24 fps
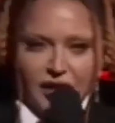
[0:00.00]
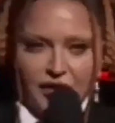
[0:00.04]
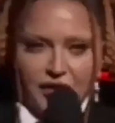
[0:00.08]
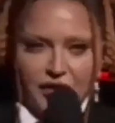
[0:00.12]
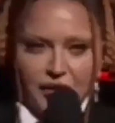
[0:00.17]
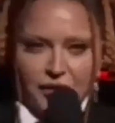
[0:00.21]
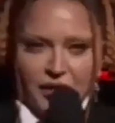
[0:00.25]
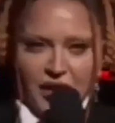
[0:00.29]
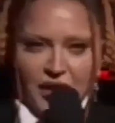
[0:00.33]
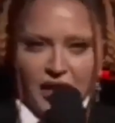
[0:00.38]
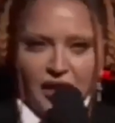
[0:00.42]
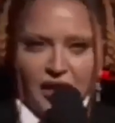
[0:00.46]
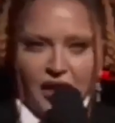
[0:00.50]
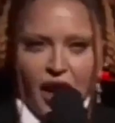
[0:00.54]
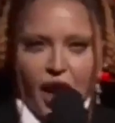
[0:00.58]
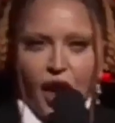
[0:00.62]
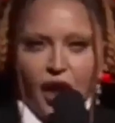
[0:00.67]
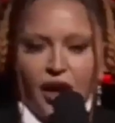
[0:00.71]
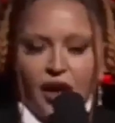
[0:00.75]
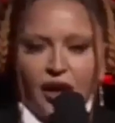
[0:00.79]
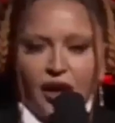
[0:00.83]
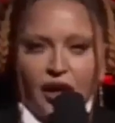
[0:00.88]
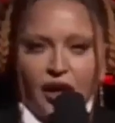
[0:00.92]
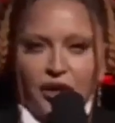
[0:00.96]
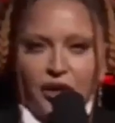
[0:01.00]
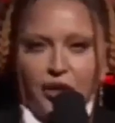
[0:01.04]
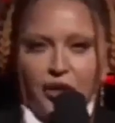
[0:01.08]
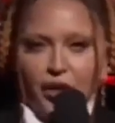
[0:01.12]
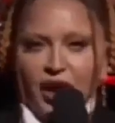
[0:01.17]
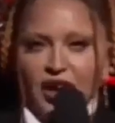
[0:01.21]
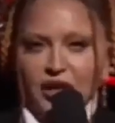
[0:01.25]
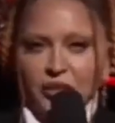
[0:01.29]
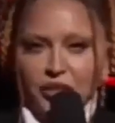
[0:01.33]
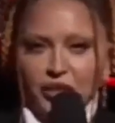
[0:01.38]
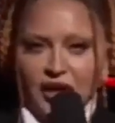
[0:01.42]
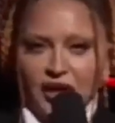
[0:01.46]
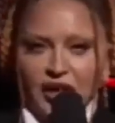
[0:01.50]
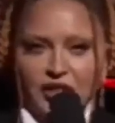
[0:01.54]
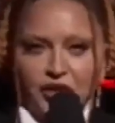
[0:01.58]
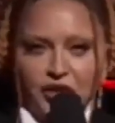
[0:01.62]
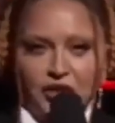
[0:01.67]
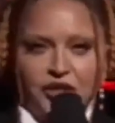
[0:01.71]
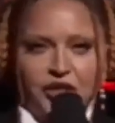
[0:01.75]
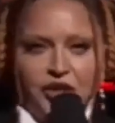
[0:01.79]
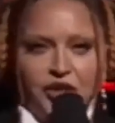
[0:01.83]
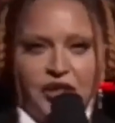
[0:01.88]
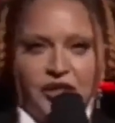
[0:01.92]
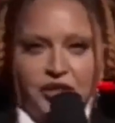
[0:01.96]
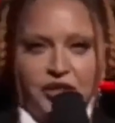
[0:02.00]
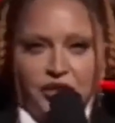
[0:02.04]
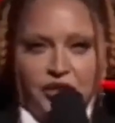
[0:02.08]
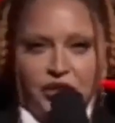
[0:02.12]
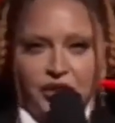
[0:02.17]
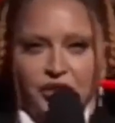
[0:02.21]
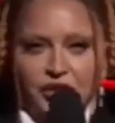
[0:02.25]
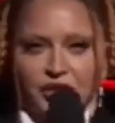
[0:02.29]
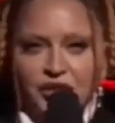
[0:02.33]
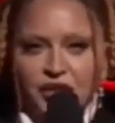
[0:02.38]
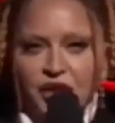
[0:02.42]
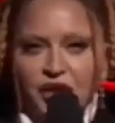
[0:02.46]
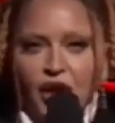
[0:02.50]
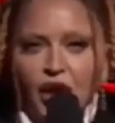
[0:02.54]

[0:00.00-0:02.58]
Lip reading: was rolled out of the retirement home to introduce the